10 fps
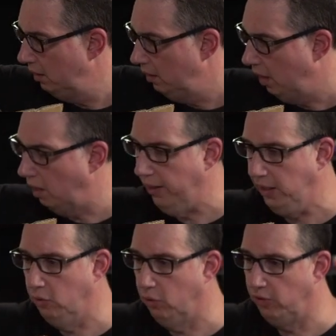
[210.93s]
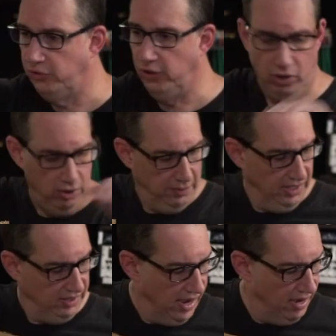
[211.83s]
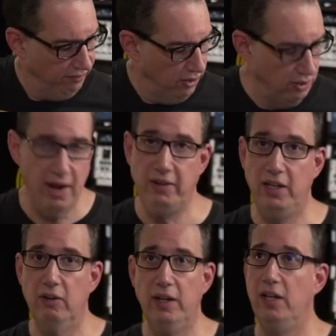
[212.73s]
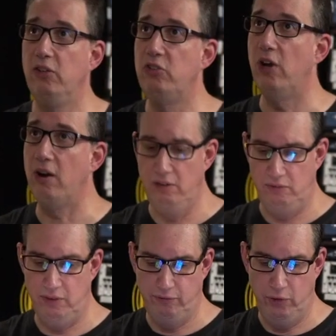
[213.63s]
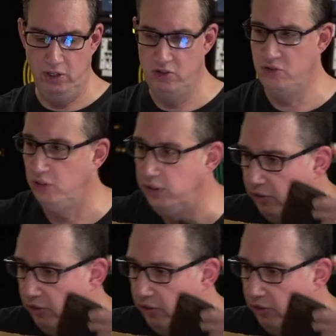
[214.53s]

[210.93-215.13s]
All right, cool. So let me get the iPhone out here again. Sorry if the footage is a little